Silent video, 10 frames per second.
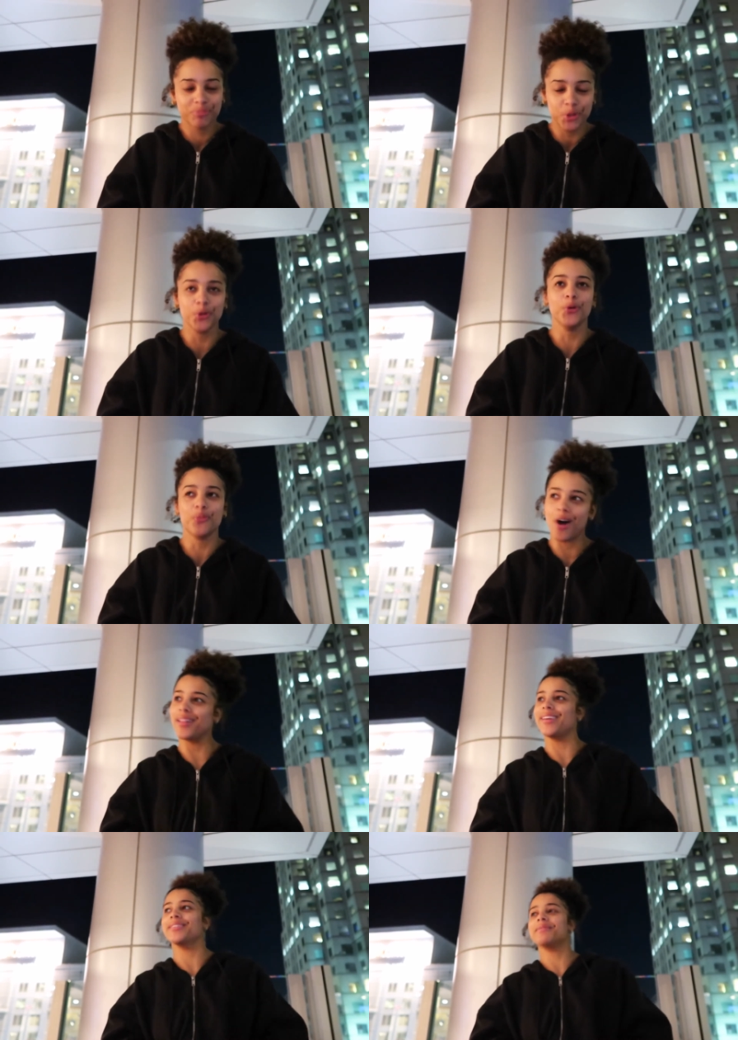to
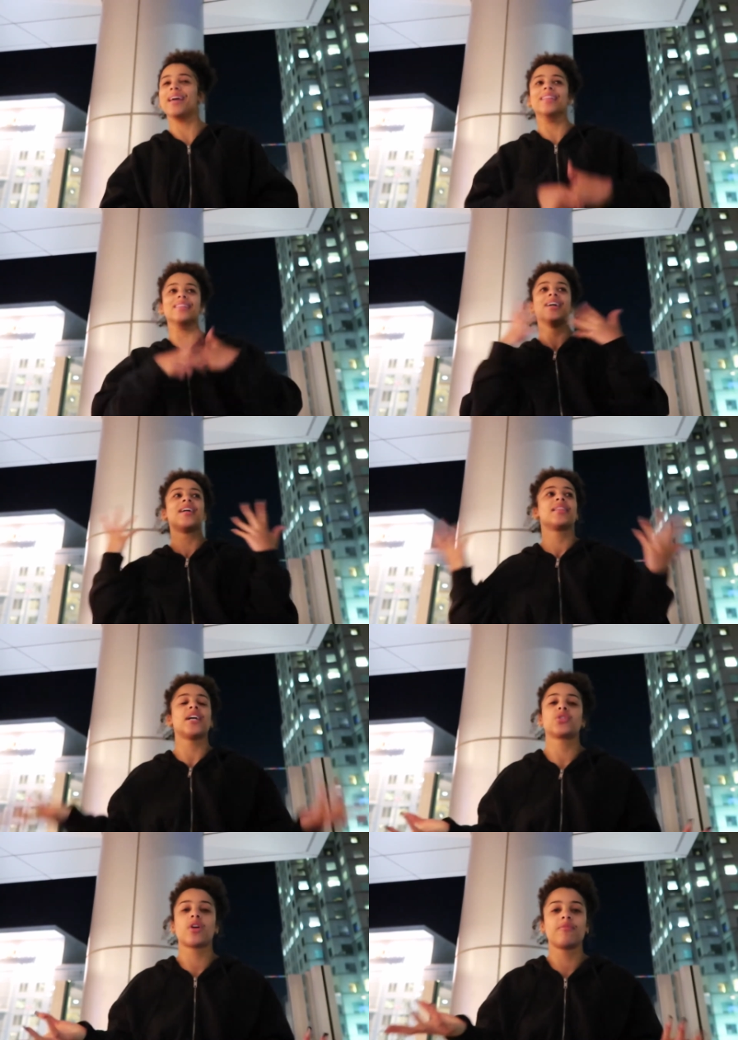Raleigh. And
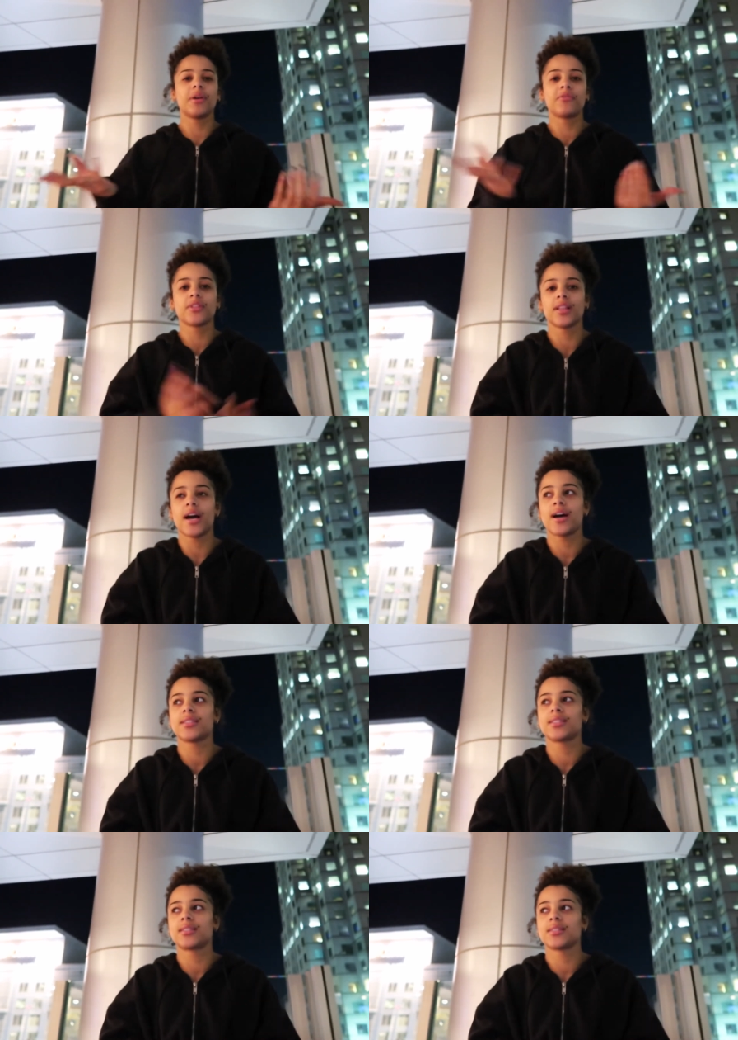that's where I've been for the
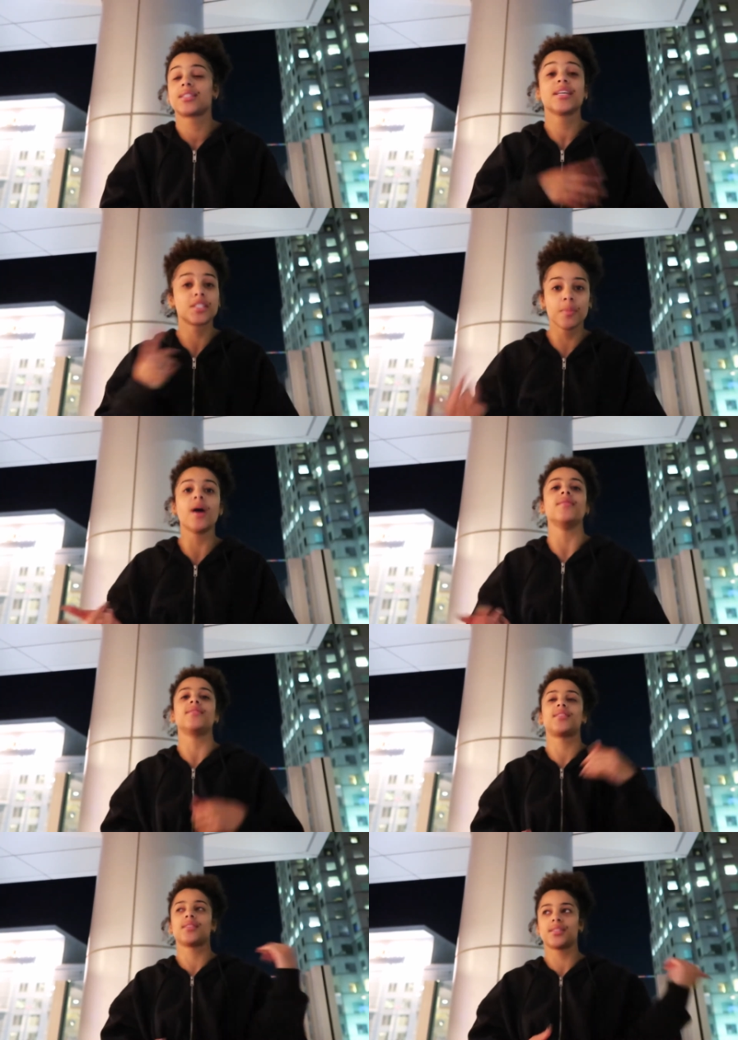last 6
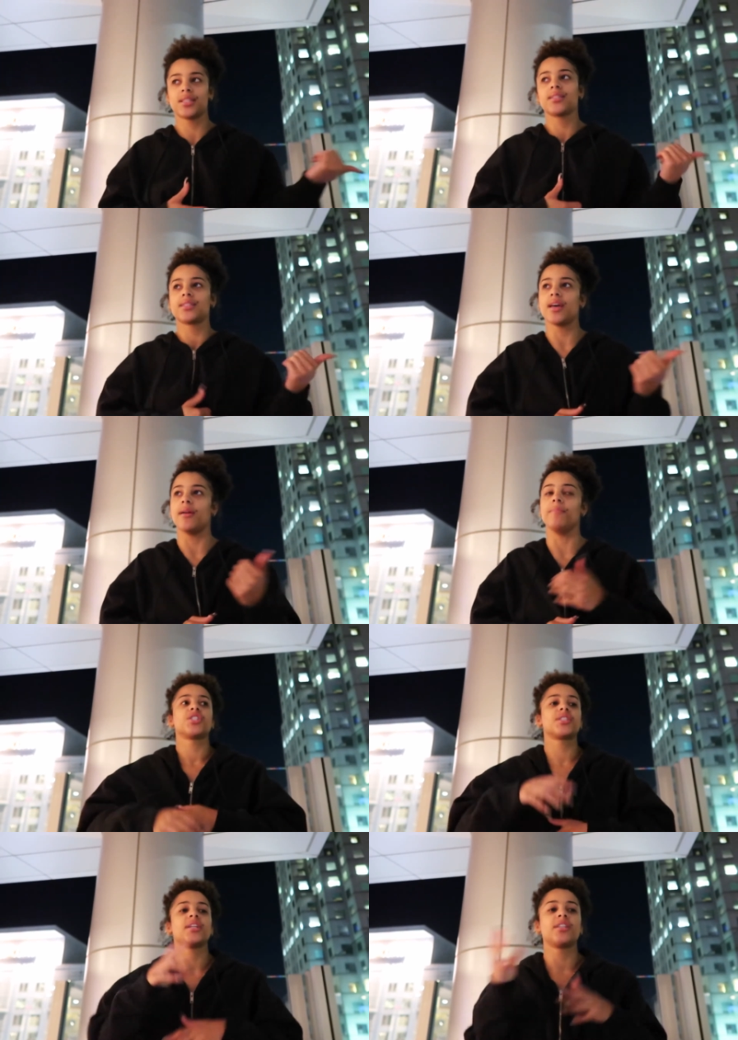months since then,
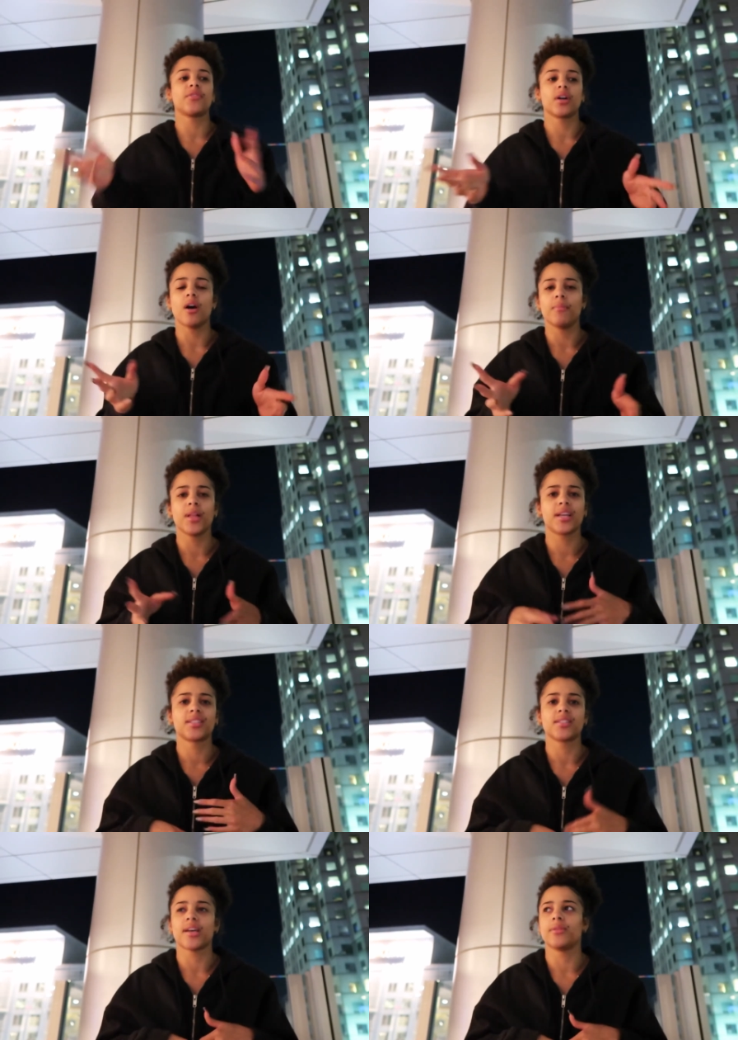just in a different
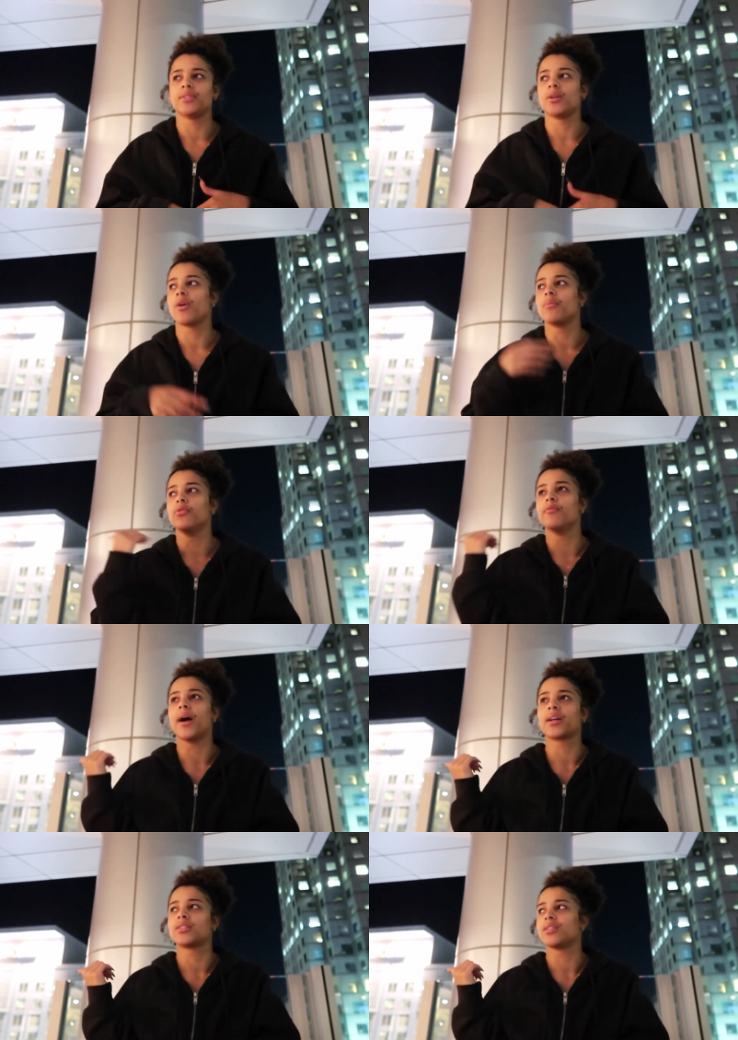complex because I didn't want to move
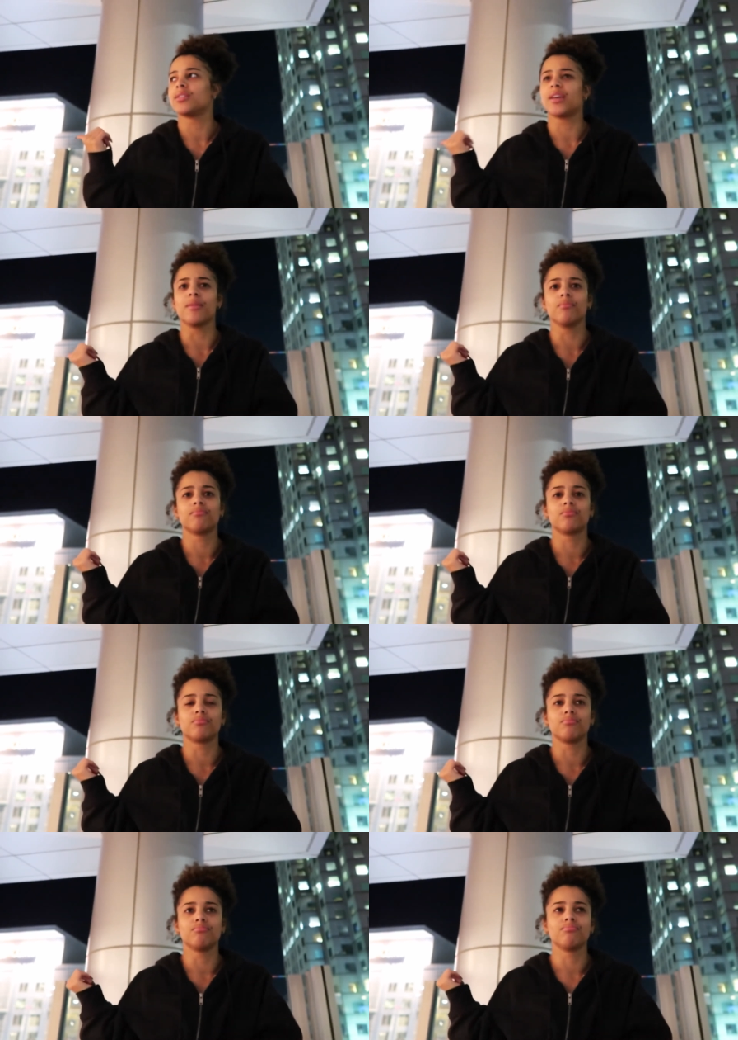back to the same
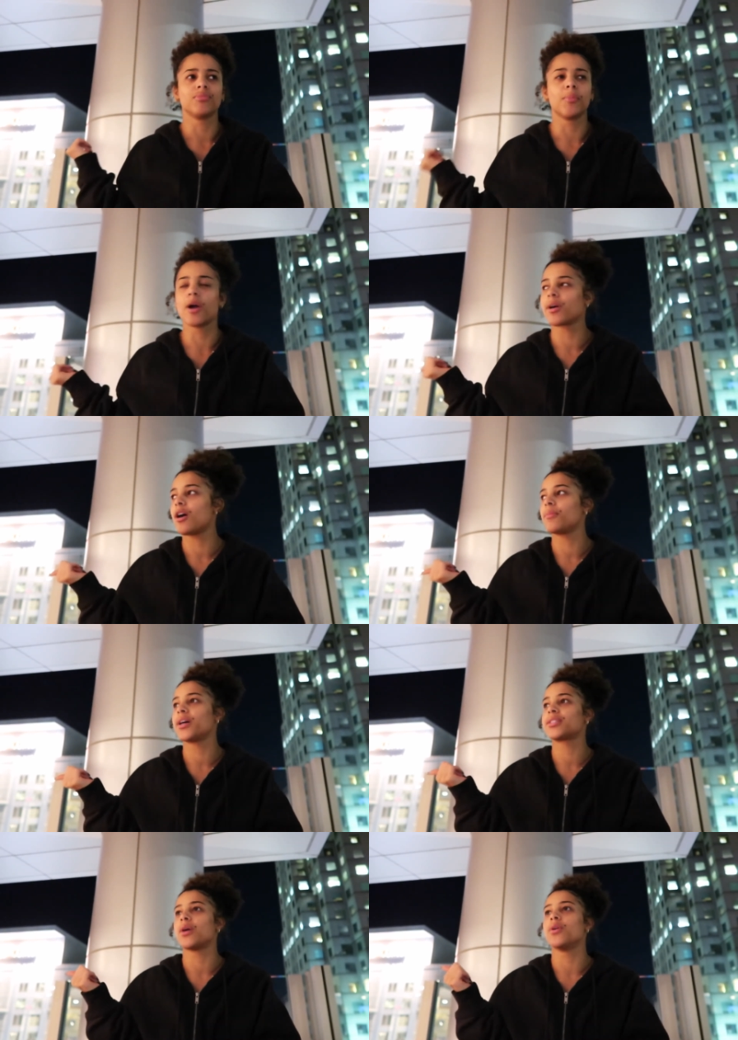apartment
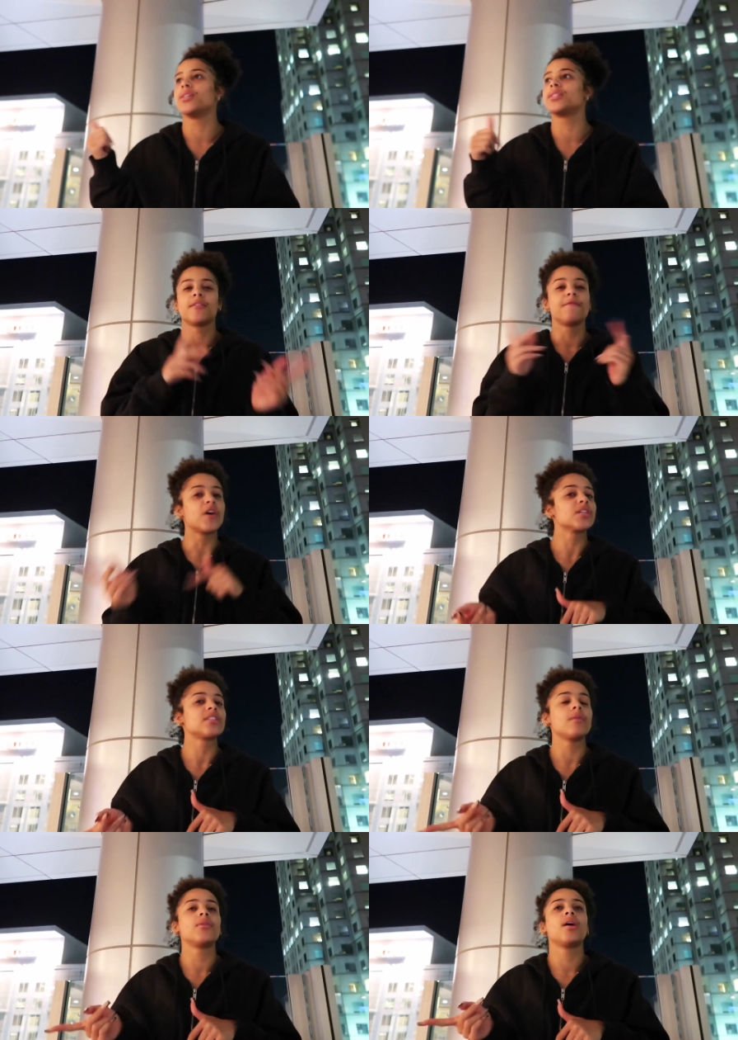complex I was the
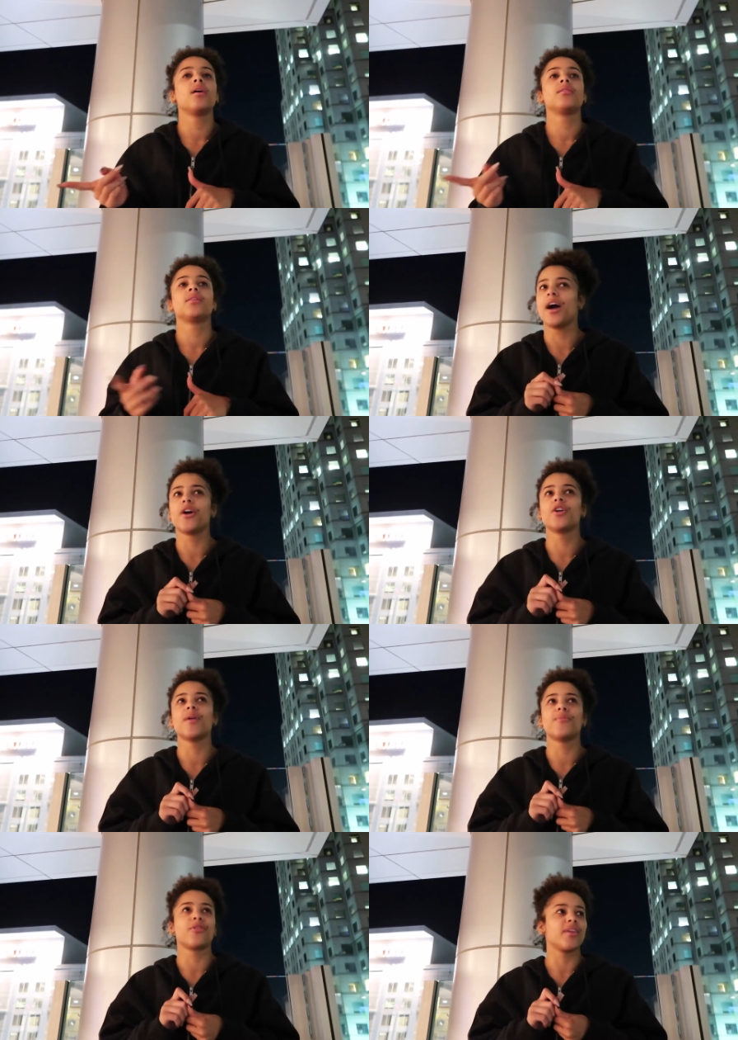first time around. I know you
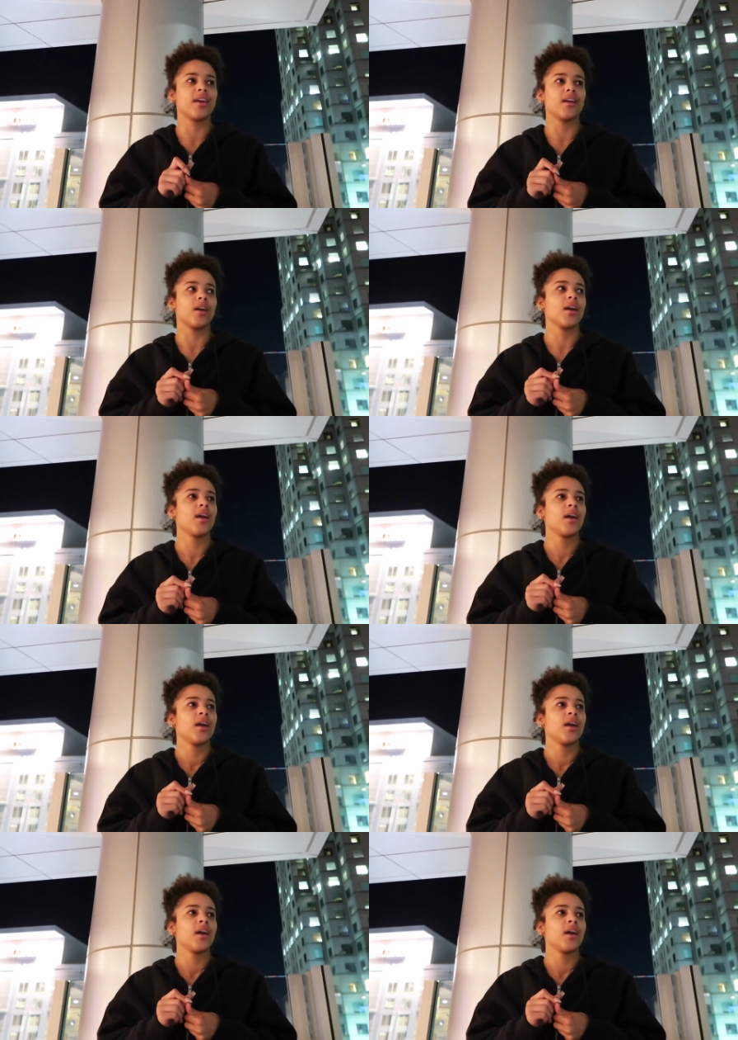may be thinking,